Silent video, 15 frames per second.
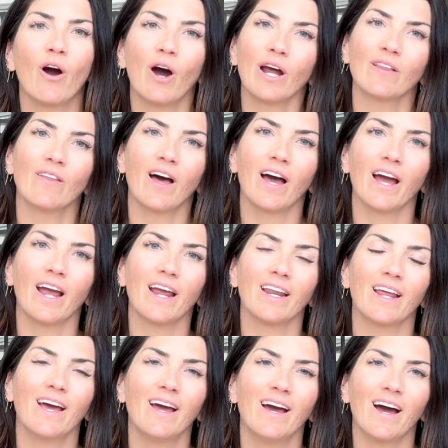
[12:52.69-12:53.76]

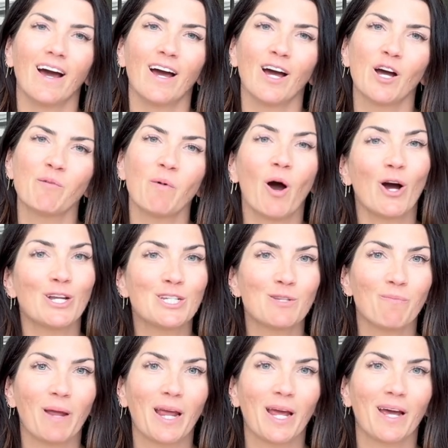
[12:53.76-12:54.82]
online
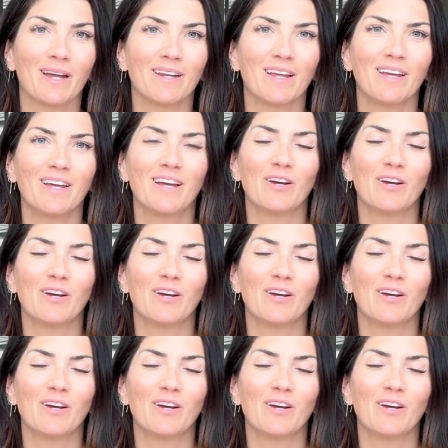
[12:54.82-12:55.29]
on-demand